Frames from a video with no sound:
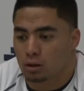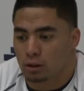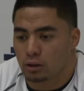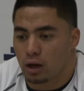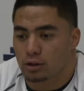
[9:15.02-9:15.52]

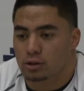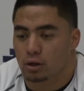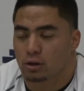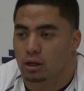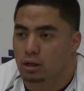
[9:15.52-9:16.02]
You know, I
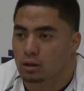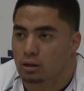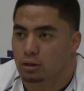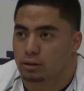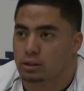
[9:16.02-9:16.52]
saw that
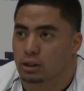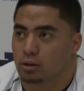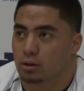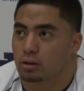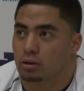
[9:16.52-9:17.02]
on a
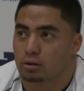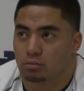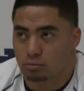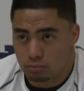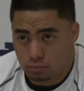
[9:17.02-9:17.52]
ticker
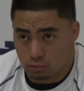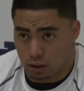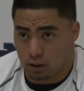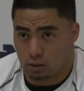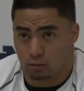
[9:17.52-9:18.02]

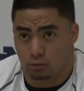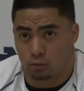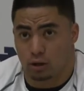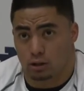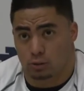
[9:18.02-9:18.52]

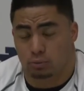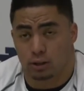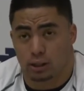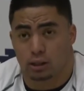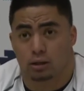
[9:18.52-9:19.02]
when I was
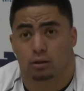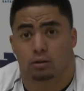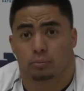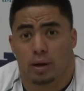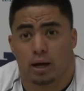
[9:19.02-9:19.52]
playing
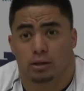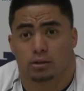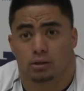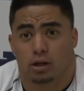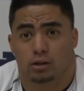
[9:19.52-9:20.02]
Madden
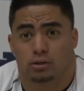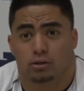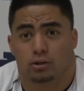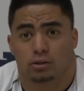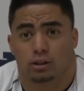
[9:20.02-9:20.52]

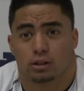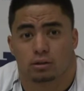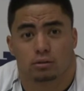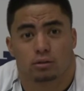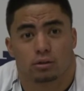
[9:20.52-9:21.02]
2013,
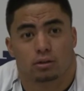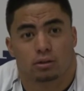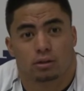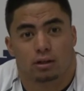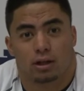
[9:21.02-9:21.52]

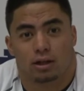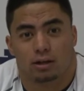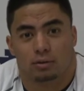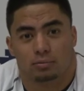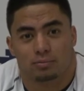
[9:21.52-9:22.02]

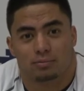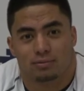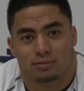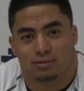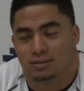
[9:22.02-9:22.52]
and
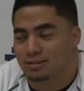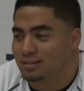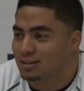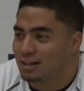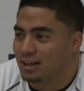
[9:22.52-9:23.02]

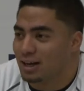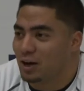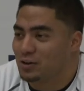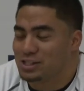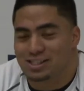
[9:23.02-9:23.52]

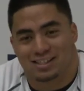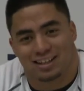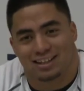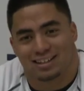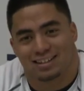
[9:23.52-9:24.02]
I was just
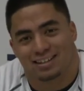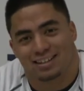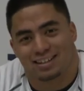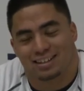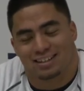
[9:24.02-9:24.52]
like,
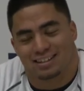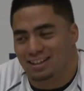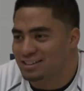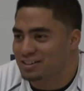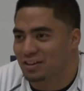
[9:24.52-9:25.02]

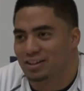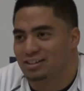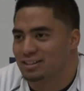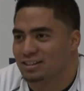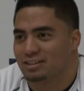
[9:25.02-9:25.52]
that's
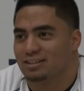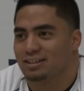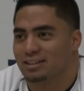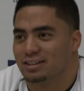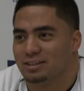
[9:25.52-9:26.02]
crazy.
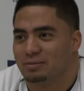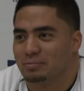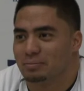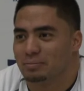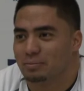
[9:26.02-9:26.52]

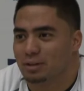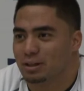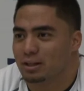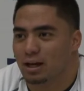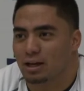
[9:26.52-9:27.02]
But,
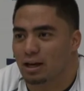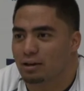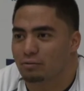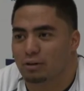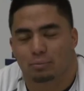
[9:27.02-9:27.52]
you know, I
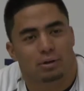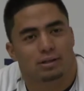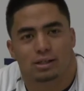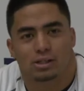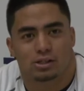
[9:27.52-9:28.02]
don't really pay
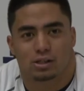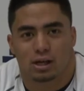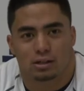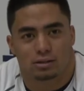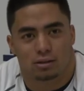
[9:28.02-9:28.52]
attention to
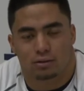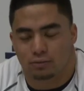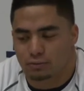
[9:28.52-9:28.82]
that stuff.